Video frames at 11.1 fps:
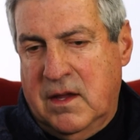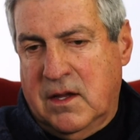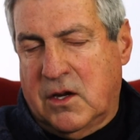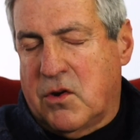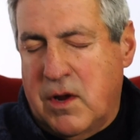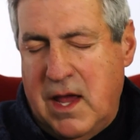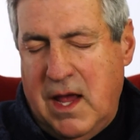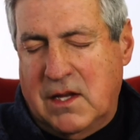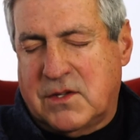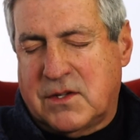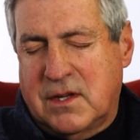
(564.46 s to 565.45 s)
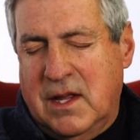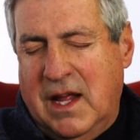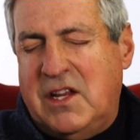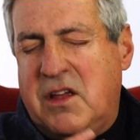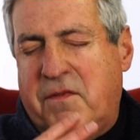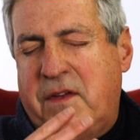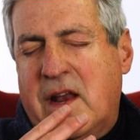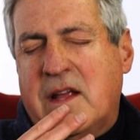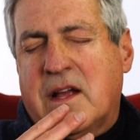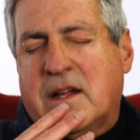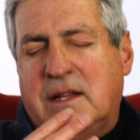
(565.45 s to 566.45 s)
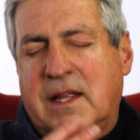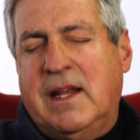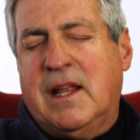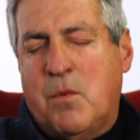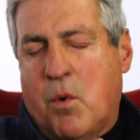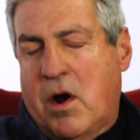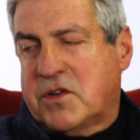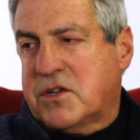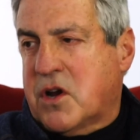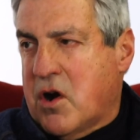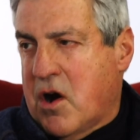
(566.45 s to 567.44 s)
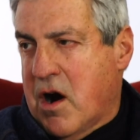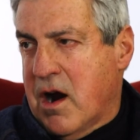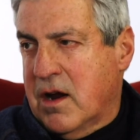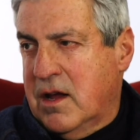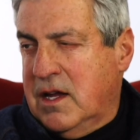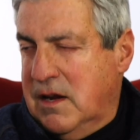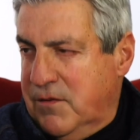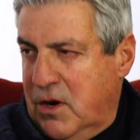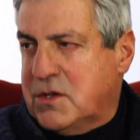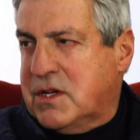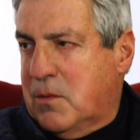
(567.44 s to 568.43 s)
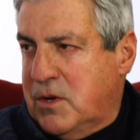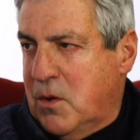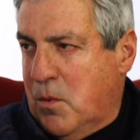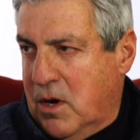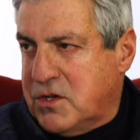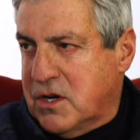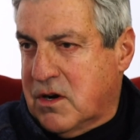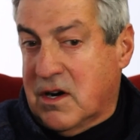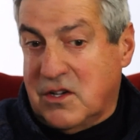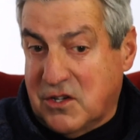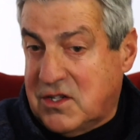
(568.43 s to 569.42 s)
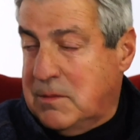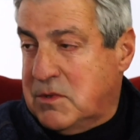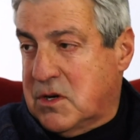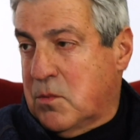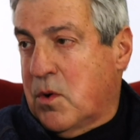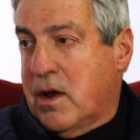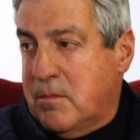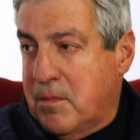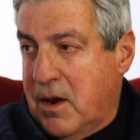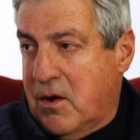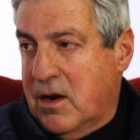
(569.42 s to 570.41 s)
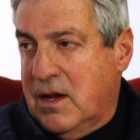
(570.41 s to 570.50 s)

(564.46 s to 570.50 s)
creates, you feel like a cleanly washed car. You ever notice how when you wash your car, it just seems to run better?